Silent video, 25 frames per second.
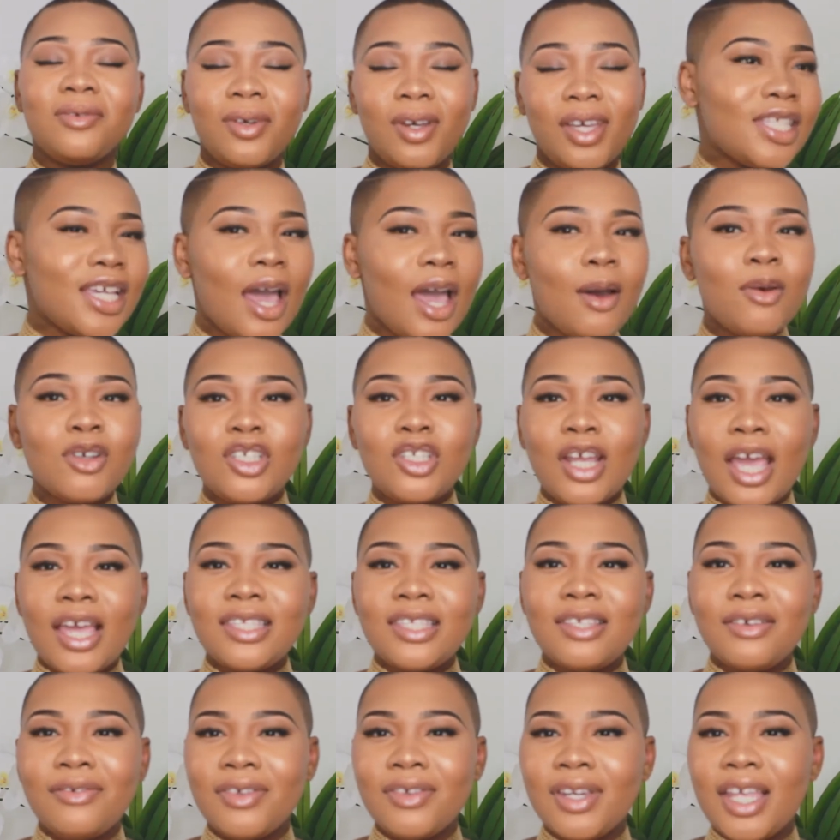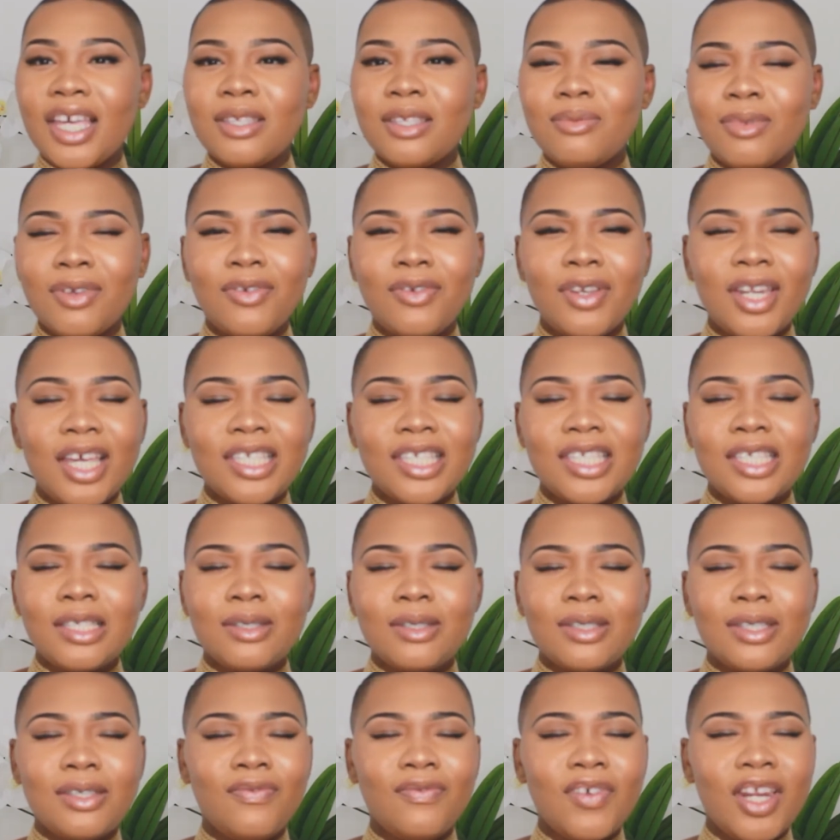This guy was trying to finesse me
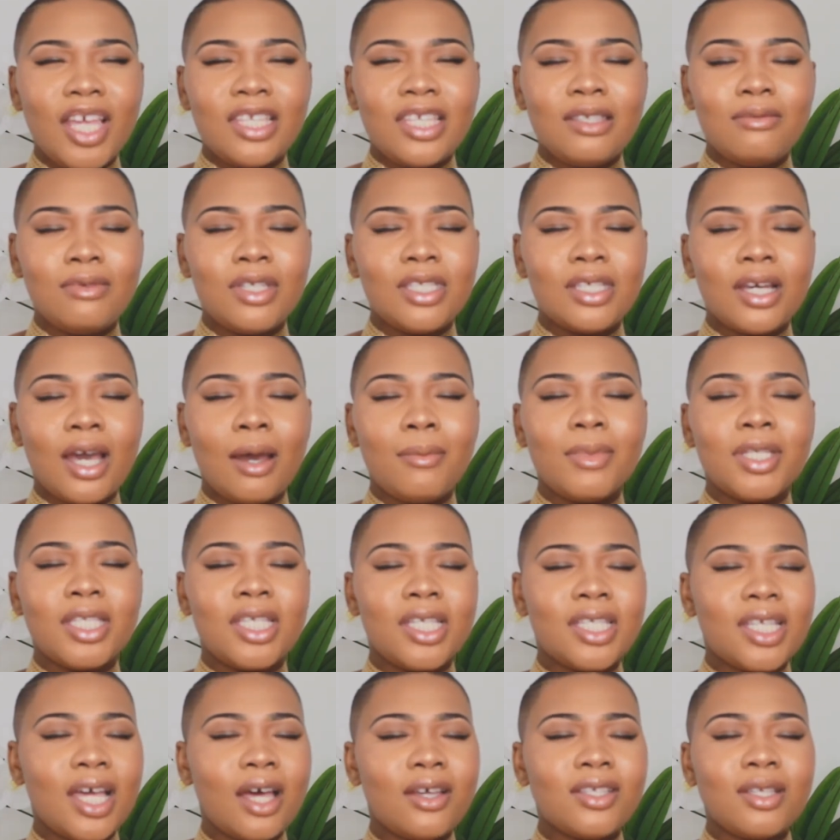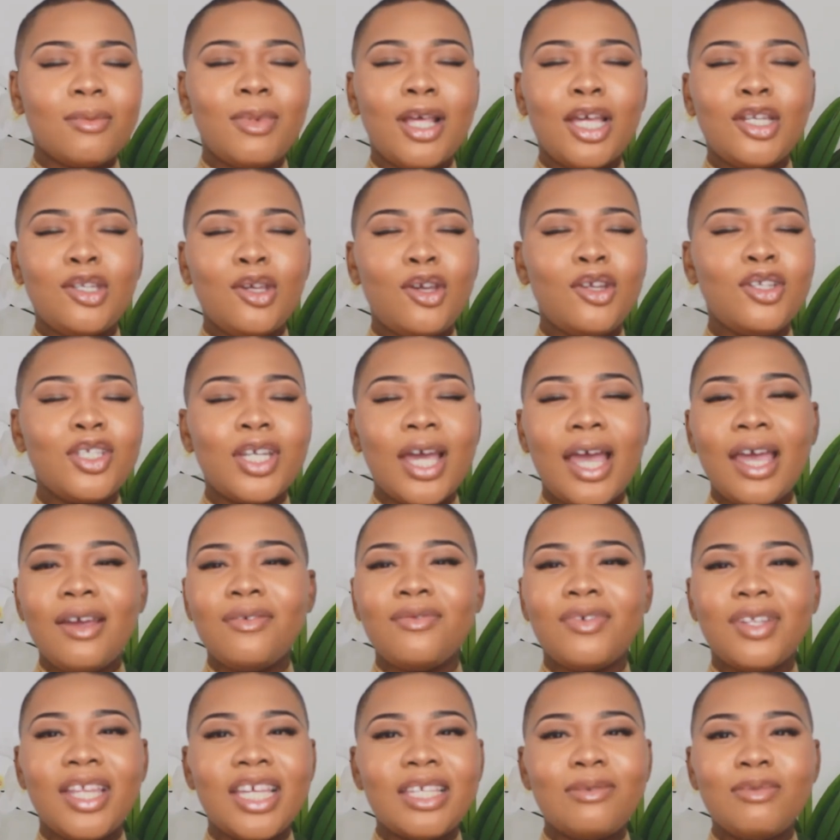into coming to his house. I'm like, don't try and
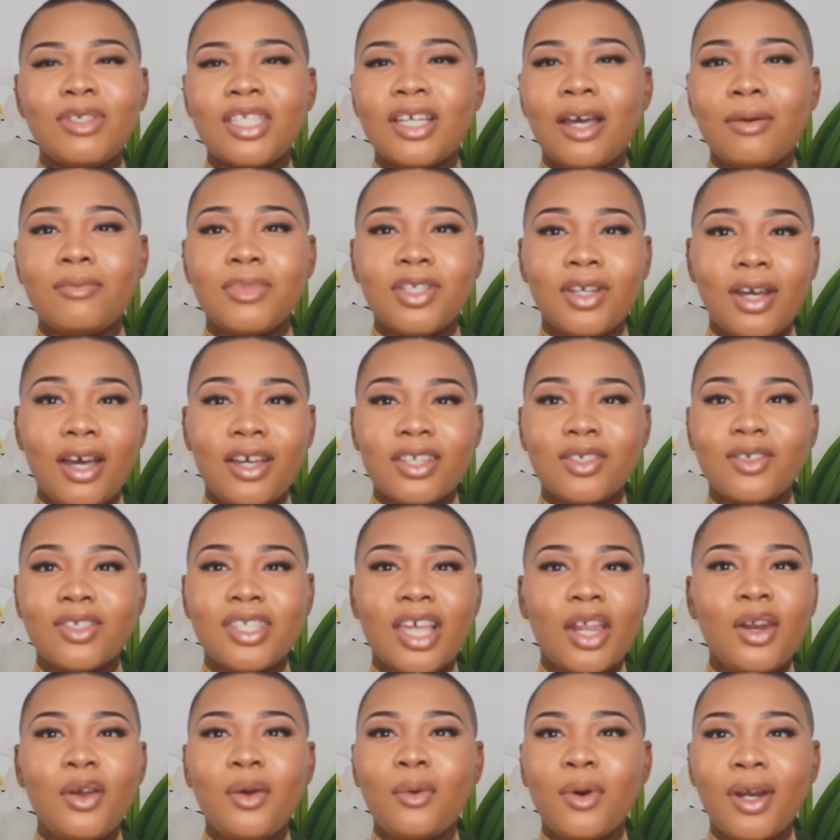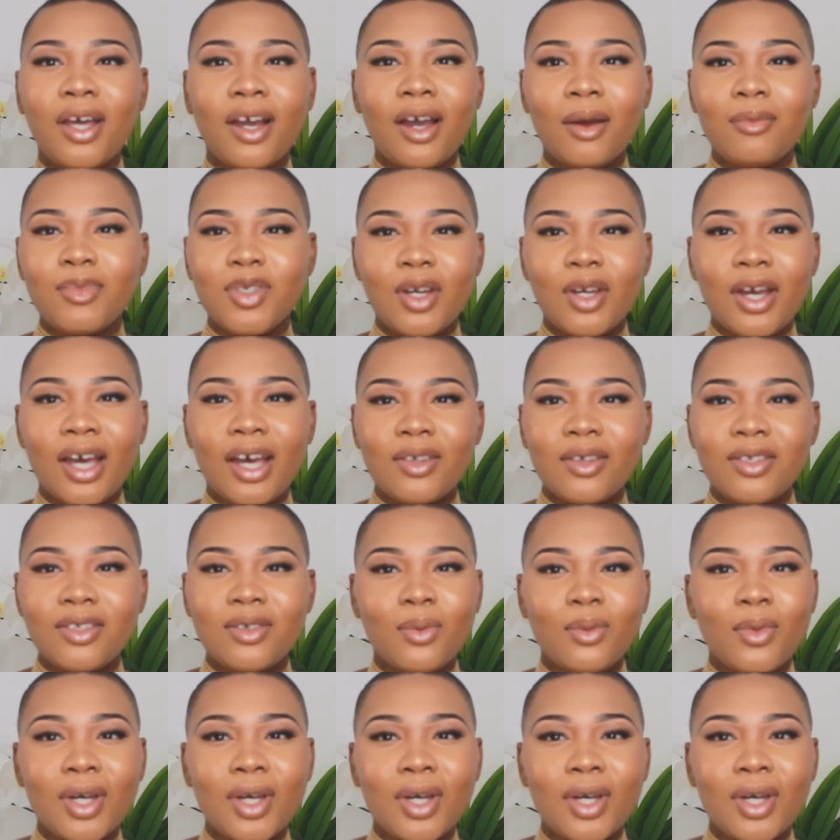finesse me to come to your house, because I don't want to come to your house.